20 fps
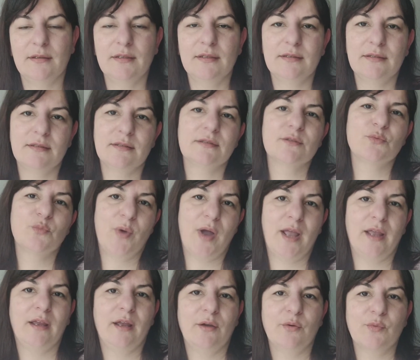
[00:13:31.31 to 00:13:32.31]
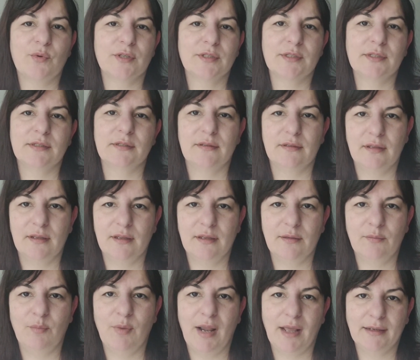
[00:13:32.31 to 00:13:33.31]
This is why I wanted
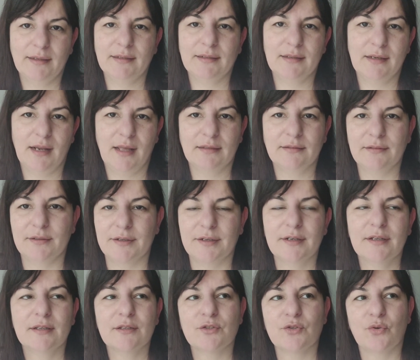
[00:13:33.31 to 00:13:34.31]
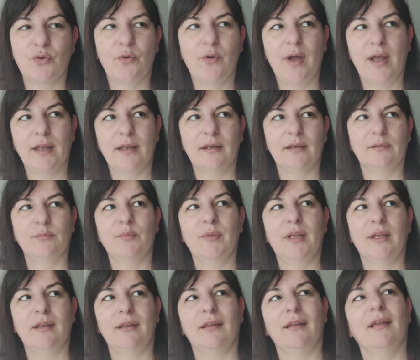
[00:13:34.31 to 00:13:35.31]
the blanket ladder, so I can
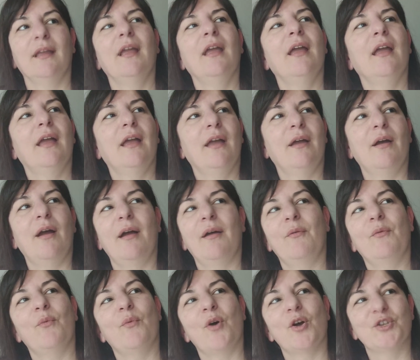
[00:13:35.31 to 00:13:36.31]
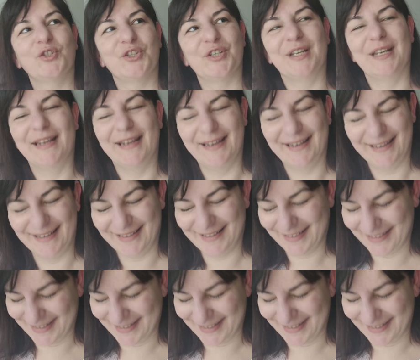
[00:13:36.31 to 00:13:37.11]
be watching